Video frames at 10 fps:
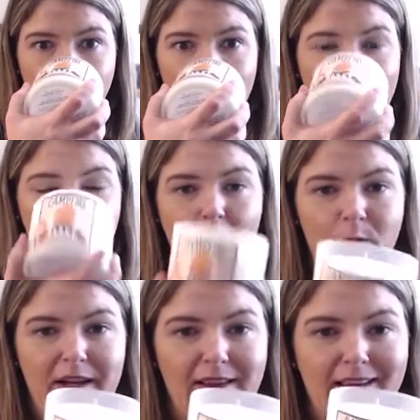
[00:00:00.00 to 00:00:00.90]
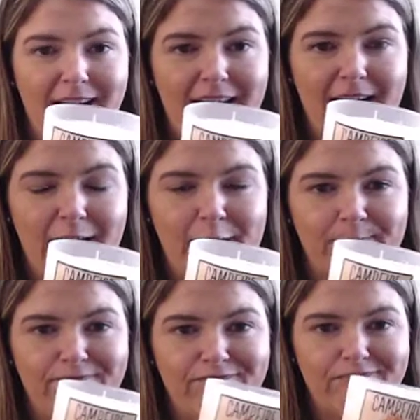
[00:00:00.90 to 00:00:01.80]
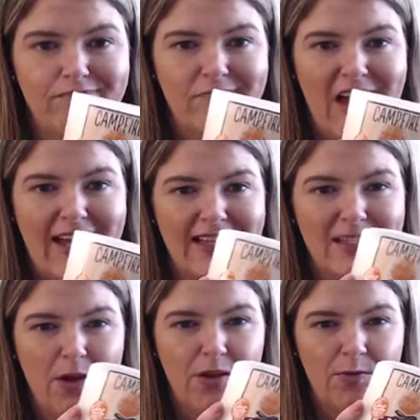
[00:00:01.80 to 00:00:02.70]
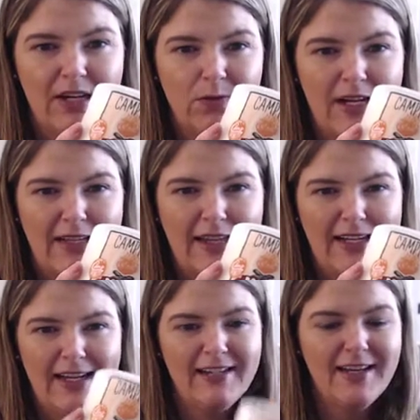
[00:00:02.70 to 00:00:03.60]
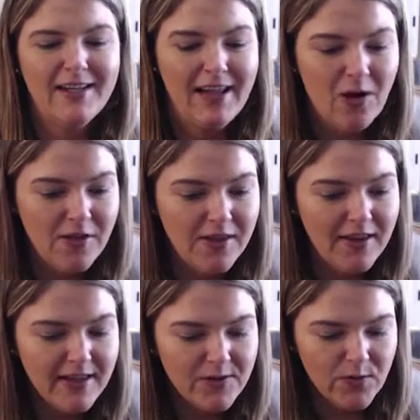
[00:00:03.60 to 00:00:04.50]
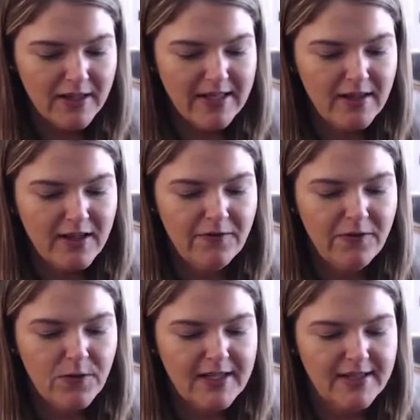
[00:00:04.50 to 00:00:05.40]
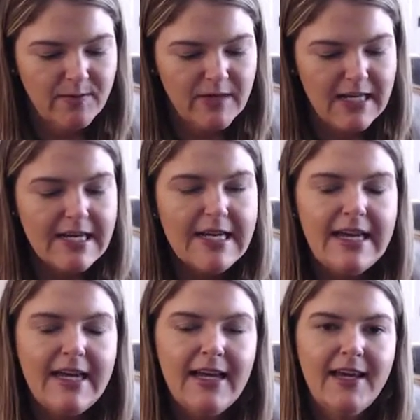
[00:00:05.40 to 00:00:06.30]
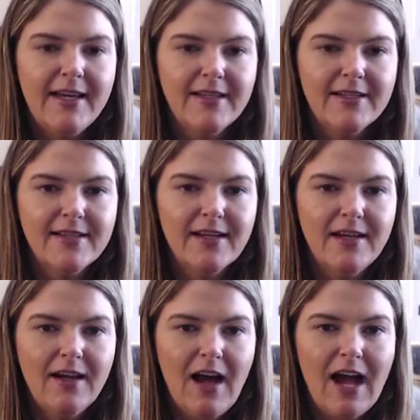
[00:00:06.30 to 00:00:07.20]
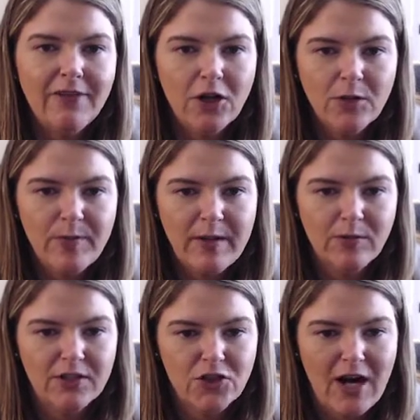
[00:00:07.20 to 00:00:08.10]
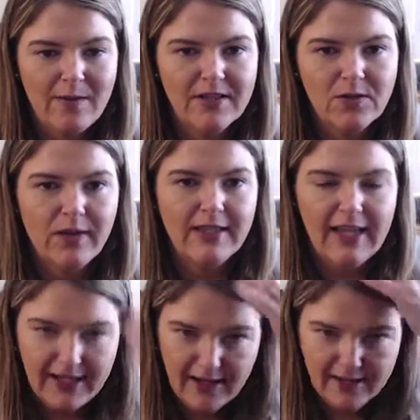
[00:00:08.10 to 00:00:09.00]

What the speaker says: And I'm hoping that I can smell the bread when I light it. Now, the thing that's really confusing to me is I've heard people describe this one